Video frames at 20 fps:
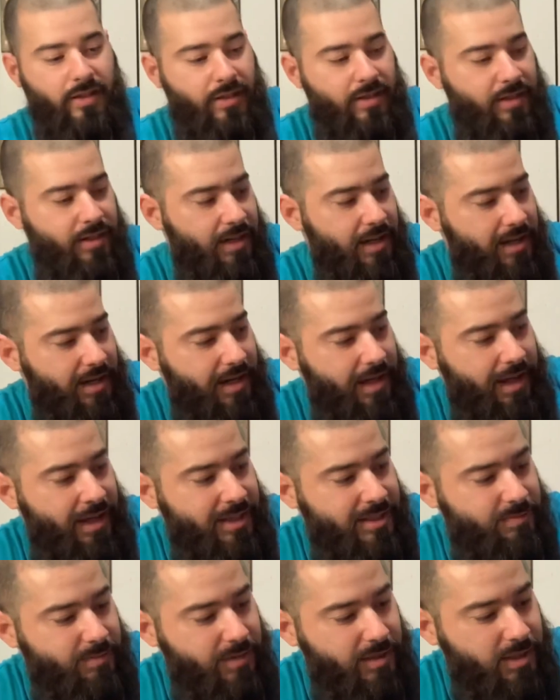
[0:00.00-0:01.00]
Then I got
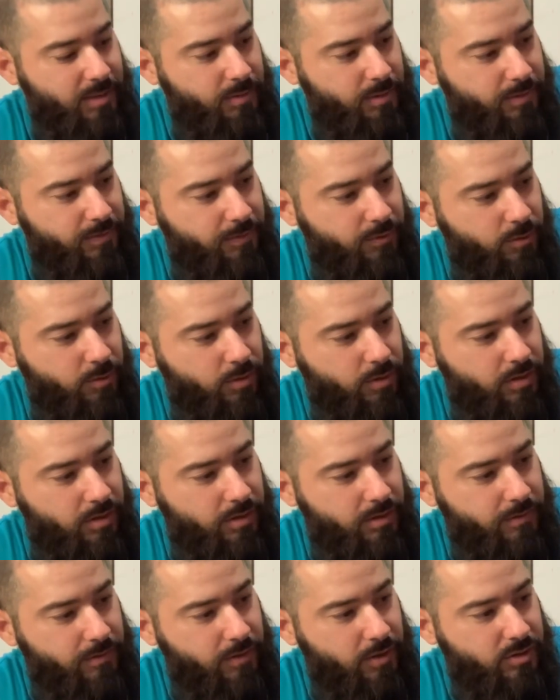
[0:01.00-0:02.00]
X-Men #4,
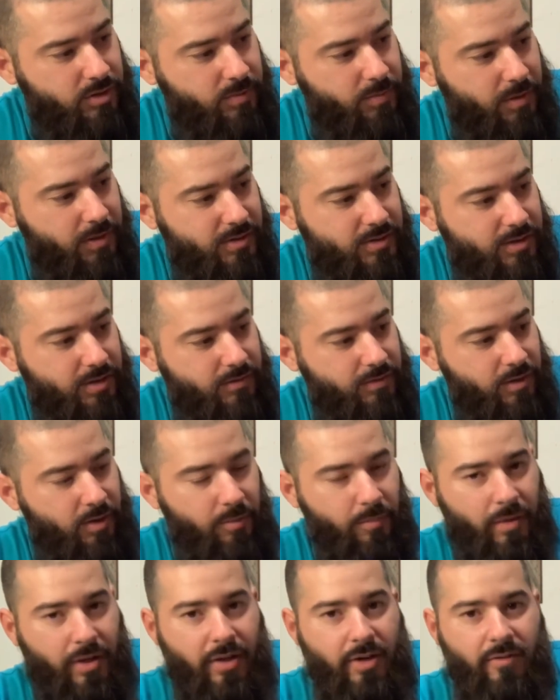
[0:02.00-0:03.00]
first appearance of
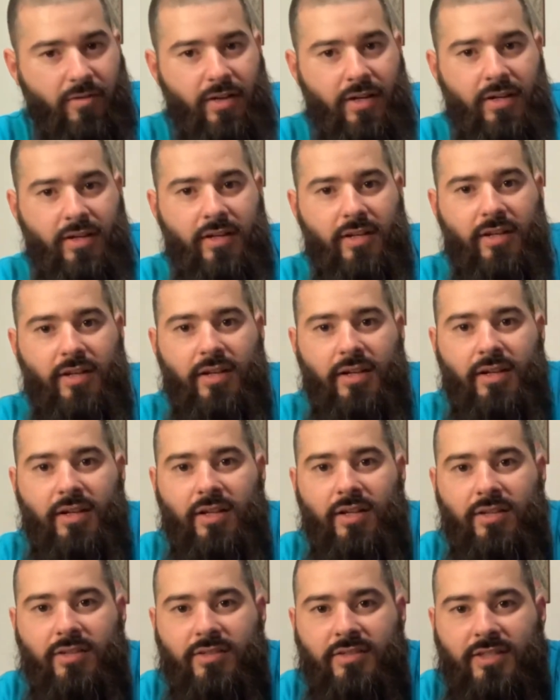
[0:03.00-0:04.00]
Omega Red.
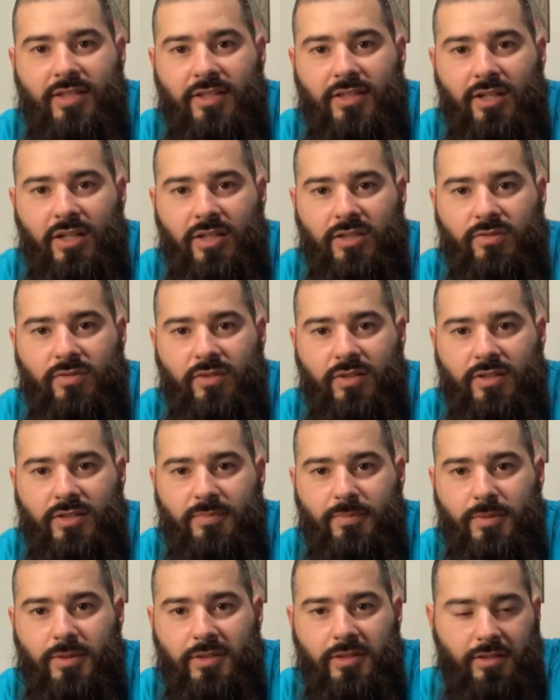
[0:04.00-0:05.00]
$10 for this
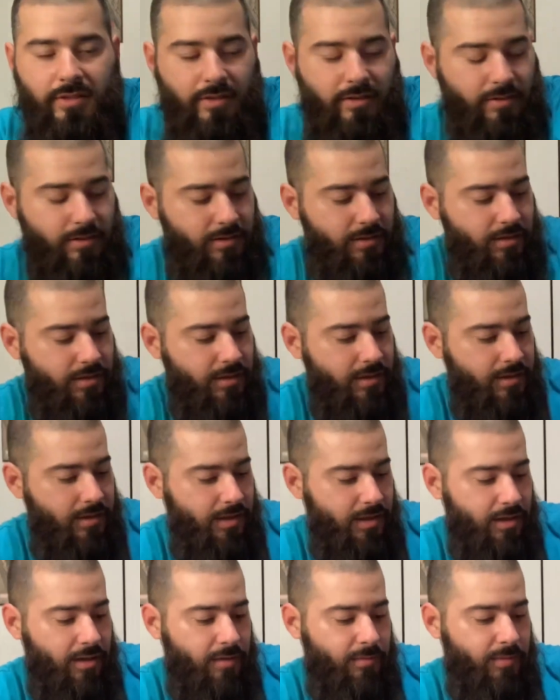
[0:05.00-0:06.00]
book.
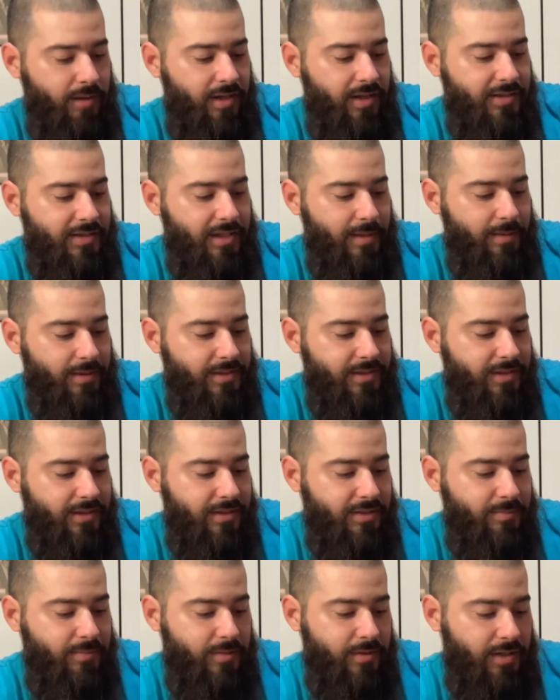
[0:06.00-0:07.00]
Anytime I see
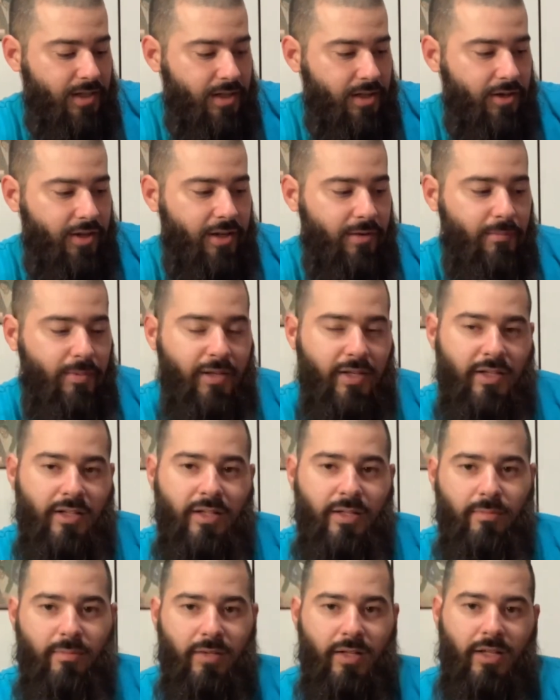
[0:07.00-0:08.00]
this book, I go ahead and pick it
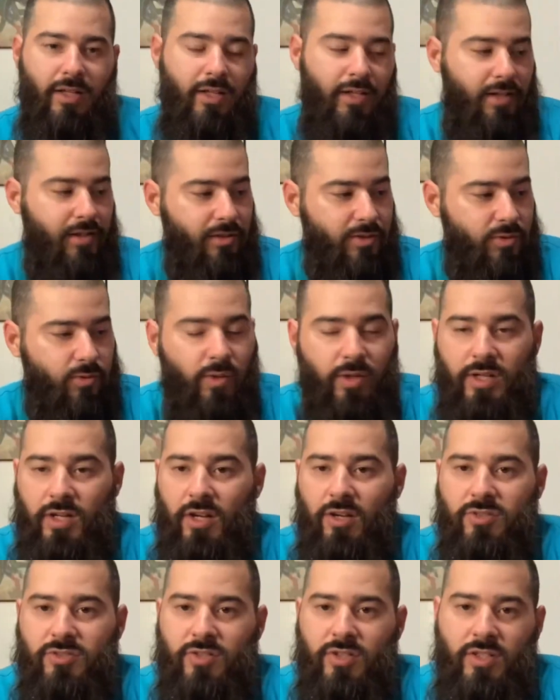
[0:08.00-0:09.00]
up.
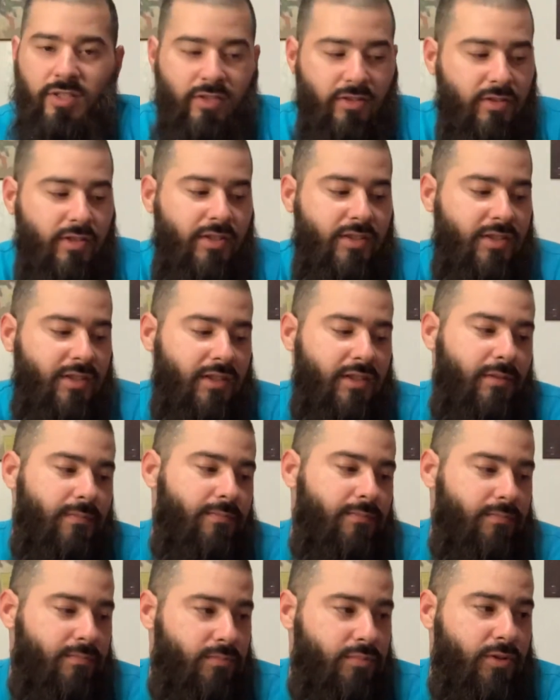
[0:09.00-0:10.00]
$20 or under. This is a
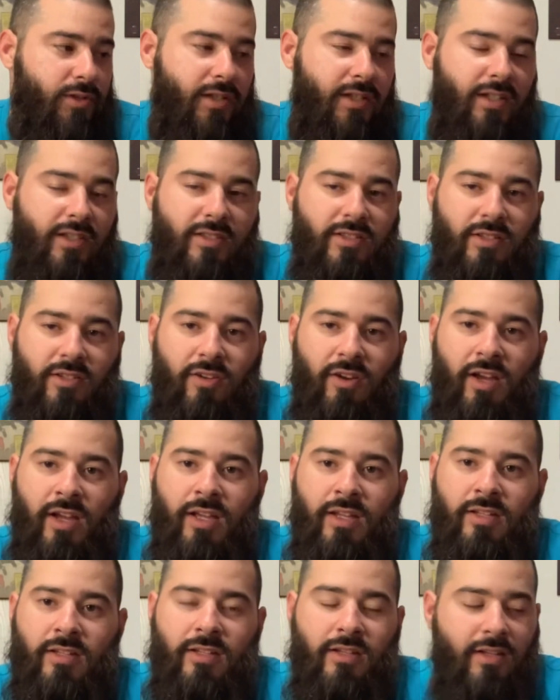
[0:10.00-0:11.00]
pretty decent
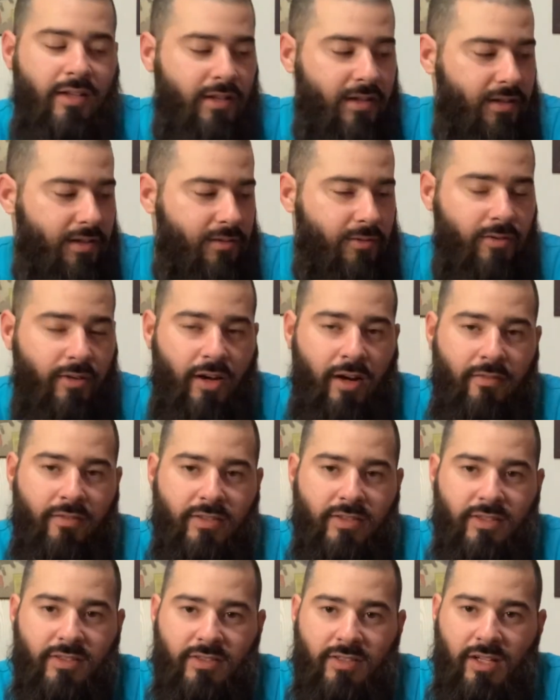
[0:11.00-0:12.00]
grade. Well,
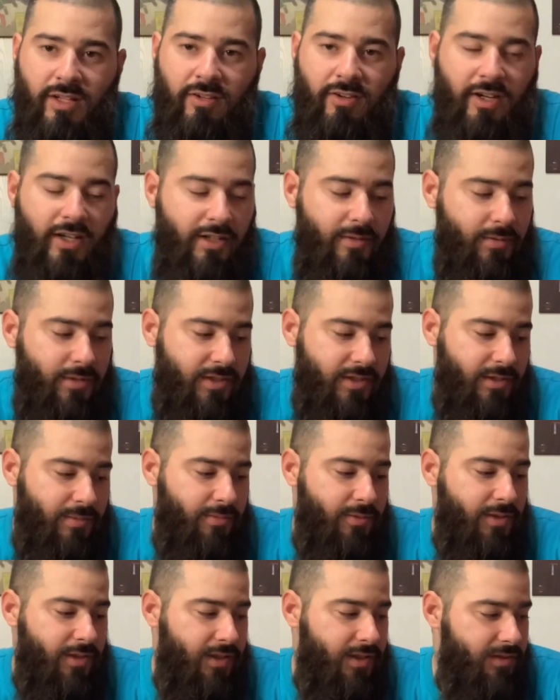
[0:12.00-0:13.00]
obviously it's not graded, but it's a
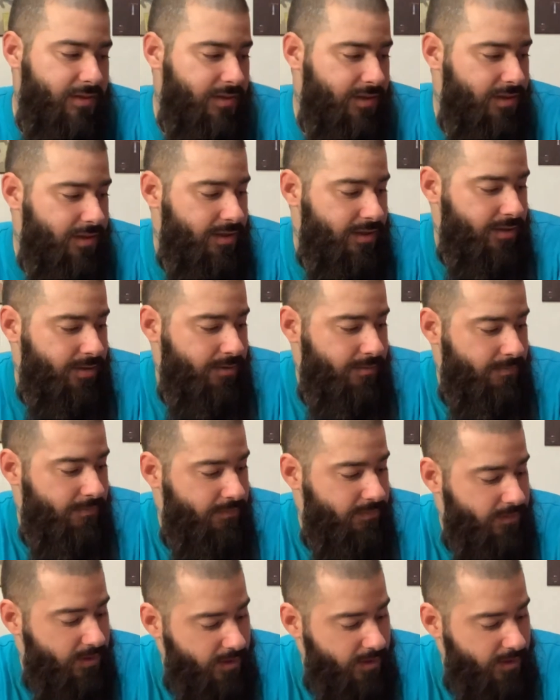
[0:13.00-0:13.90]
pretty decent.